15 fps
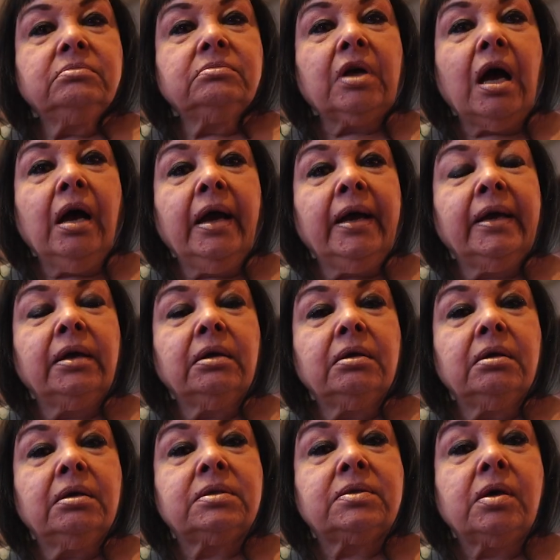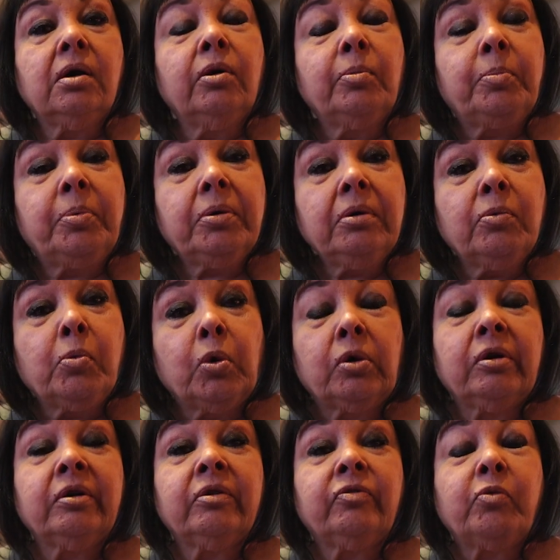Hi, it's Hope,
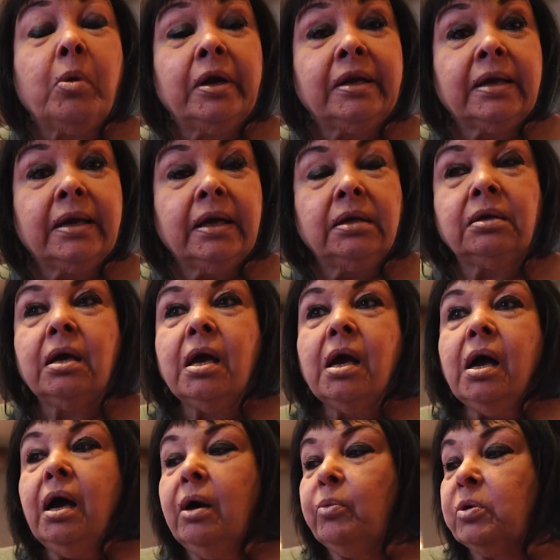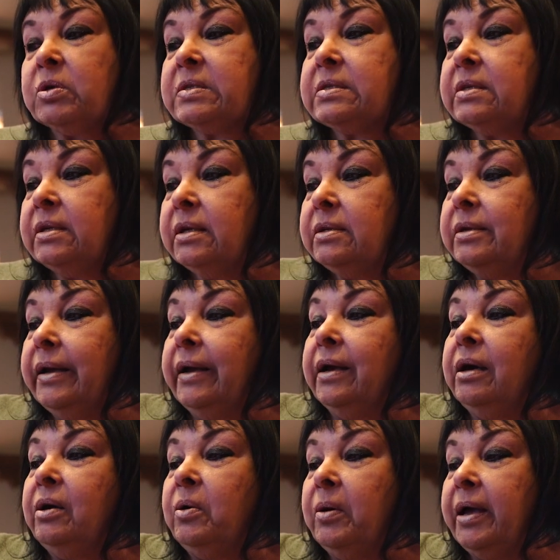Warrior of One again. We're sitting
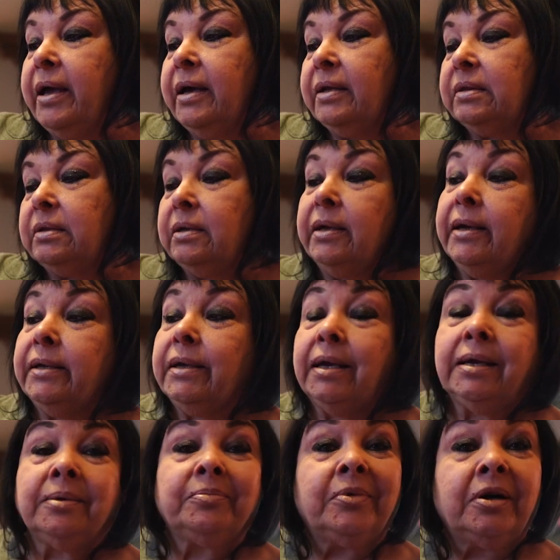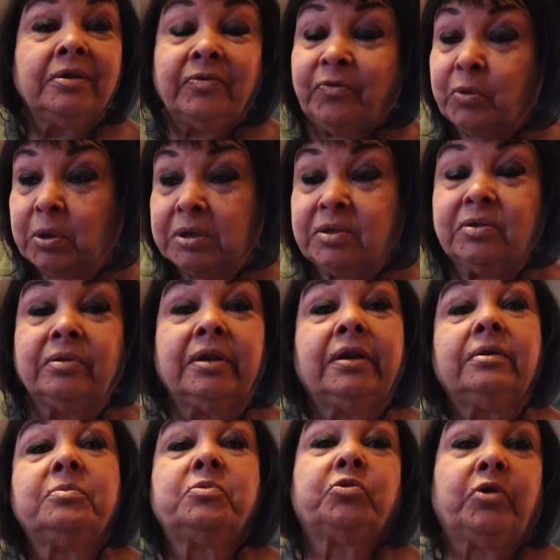now at the, and I
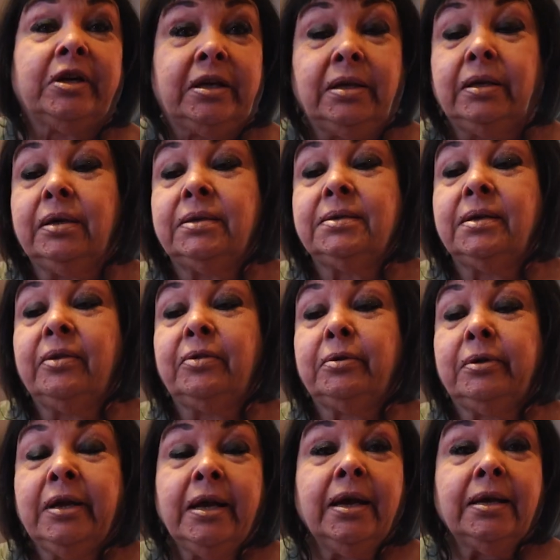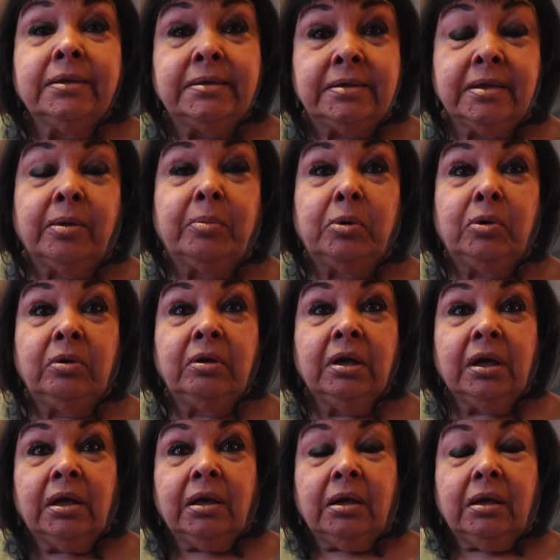unfortunately am drinking another double
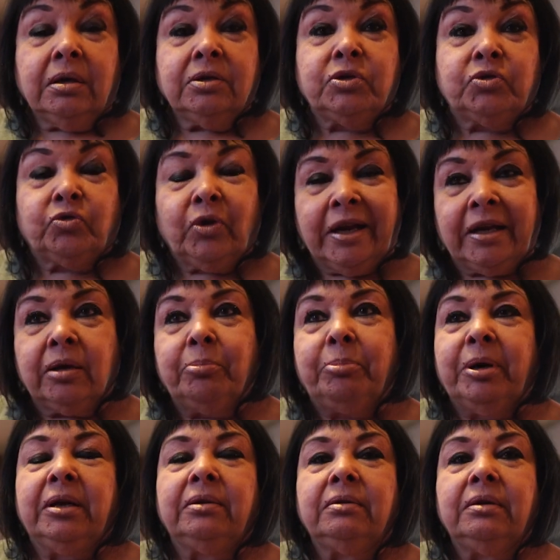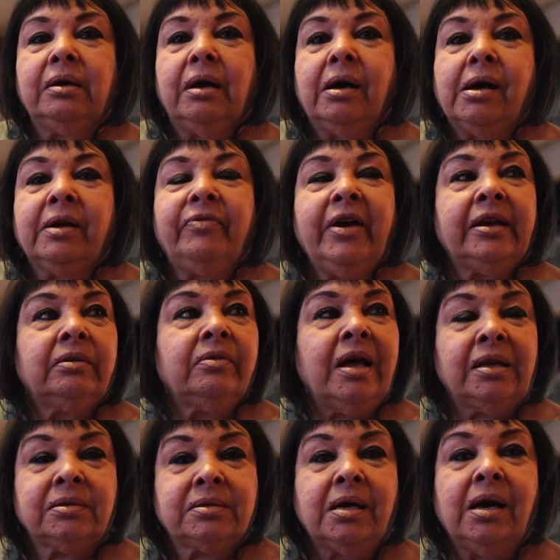drink, but I've had a
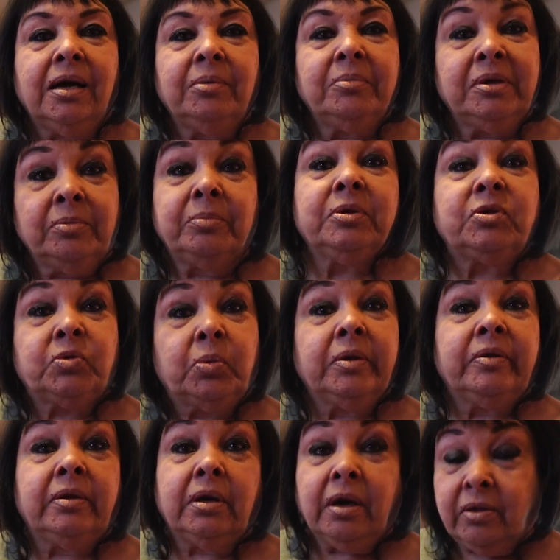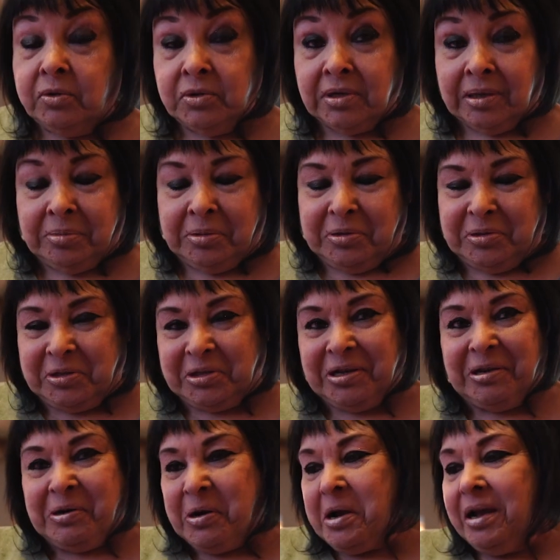lot of time in between the other doubles,
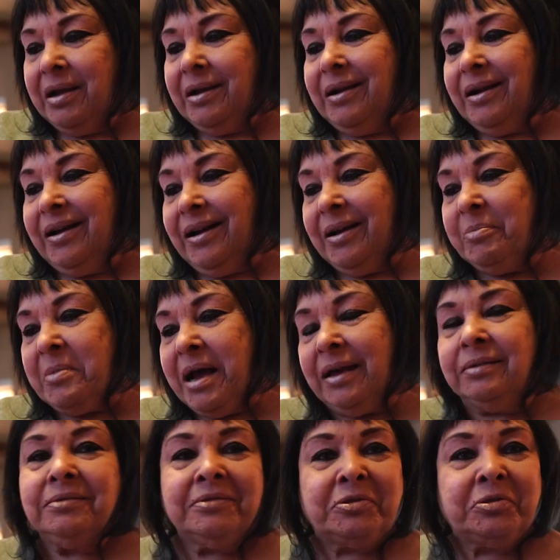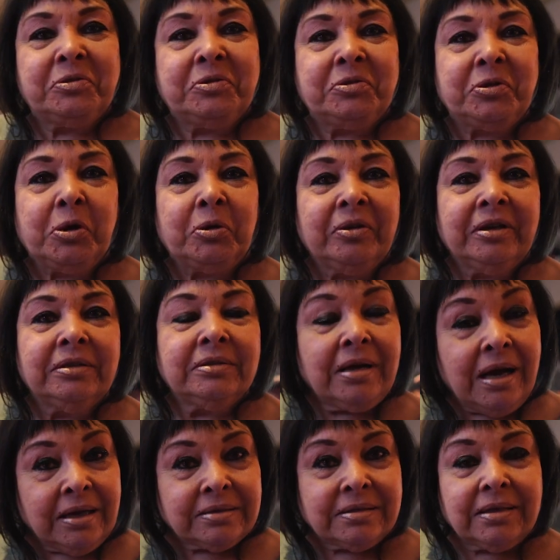so I'm not totally
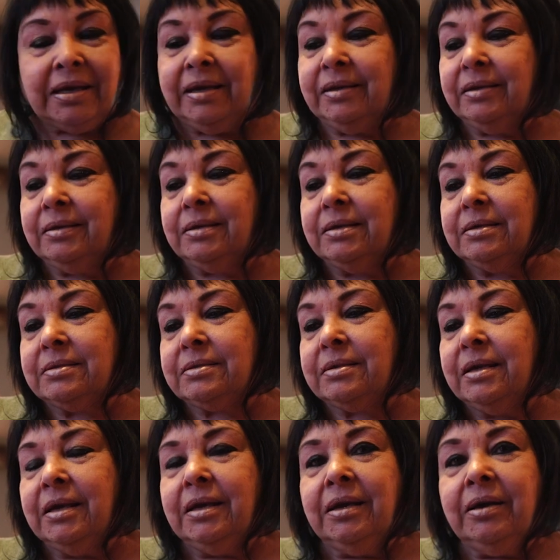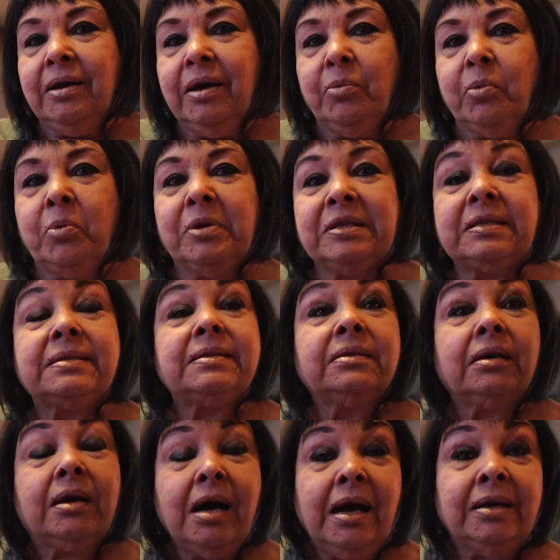intoxicated because we went to see
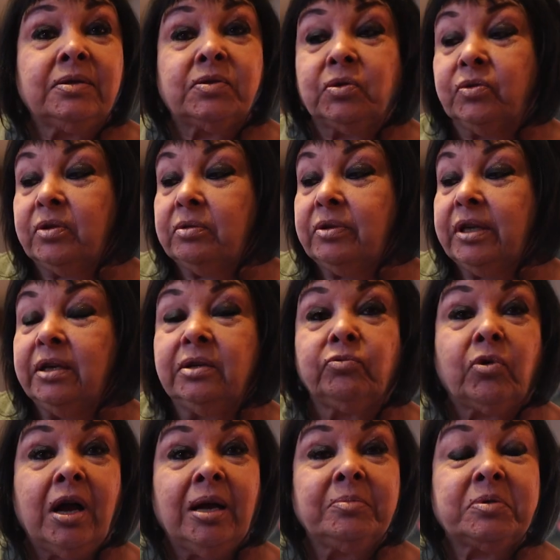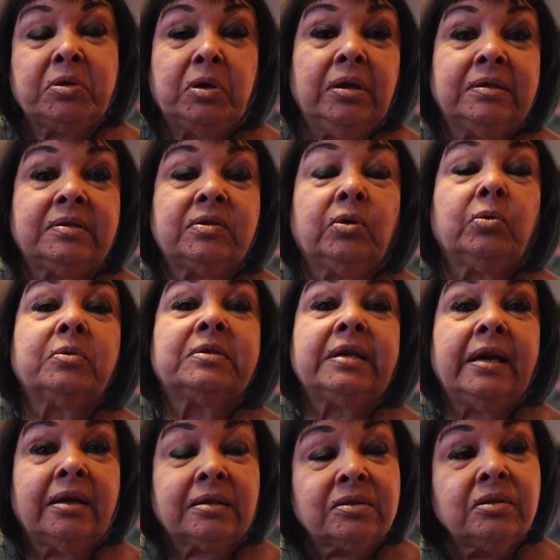a concert. The LeAnn Rimes concert was
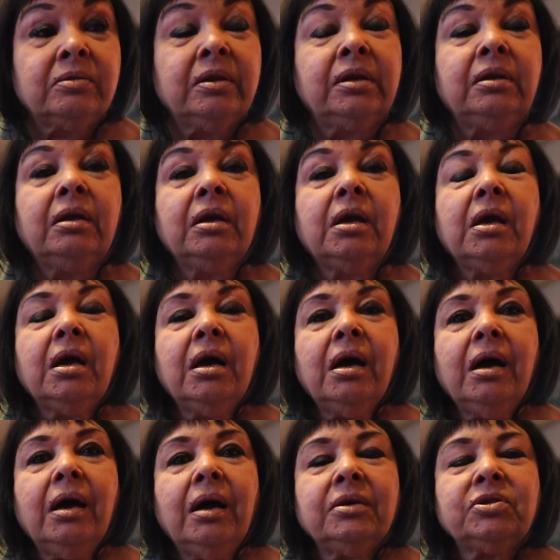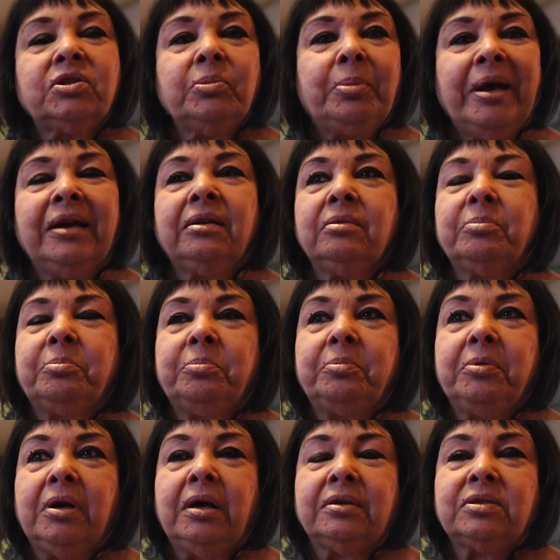excellent. She paid,
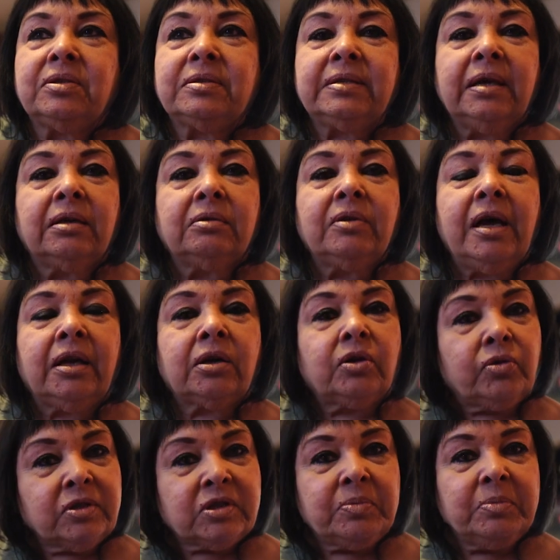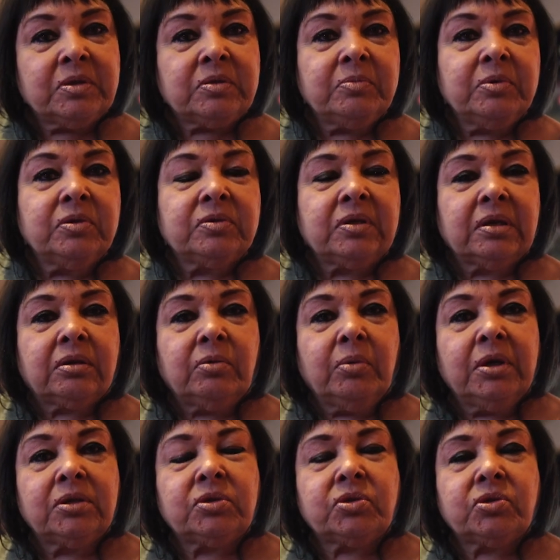uh, she sang a lot of Christmas music,
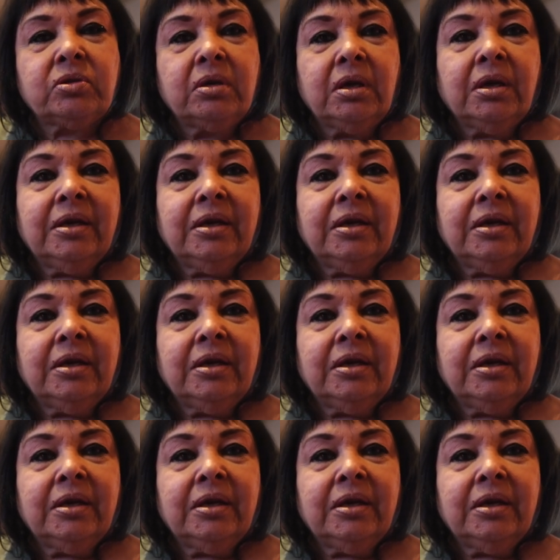which,